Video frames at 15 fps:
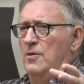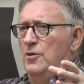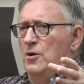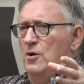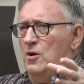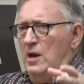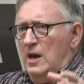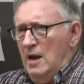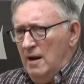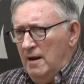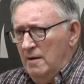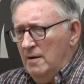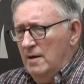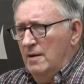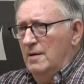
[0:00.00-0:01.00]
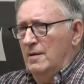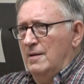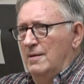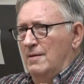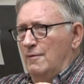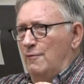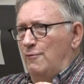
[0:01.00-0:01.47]
The real
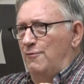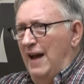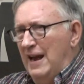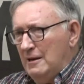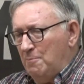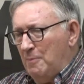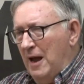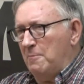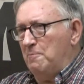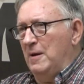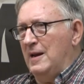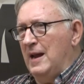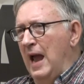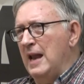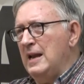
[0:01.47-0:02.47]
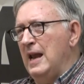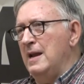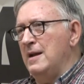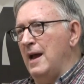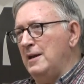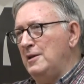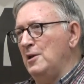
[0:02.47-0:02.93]
fight back began
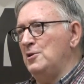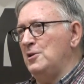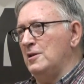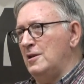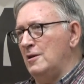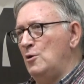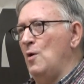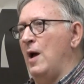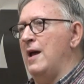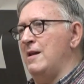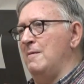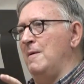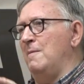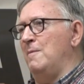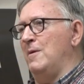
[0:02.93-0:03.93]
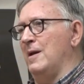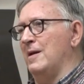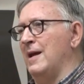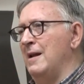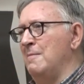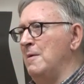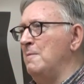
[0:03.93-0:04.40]
in 1962. I remember it.
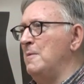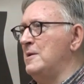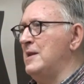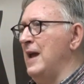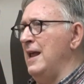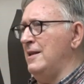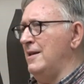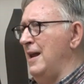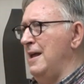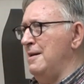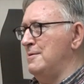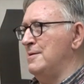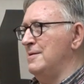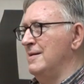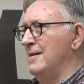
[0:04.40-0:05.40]
I remember Ted Grant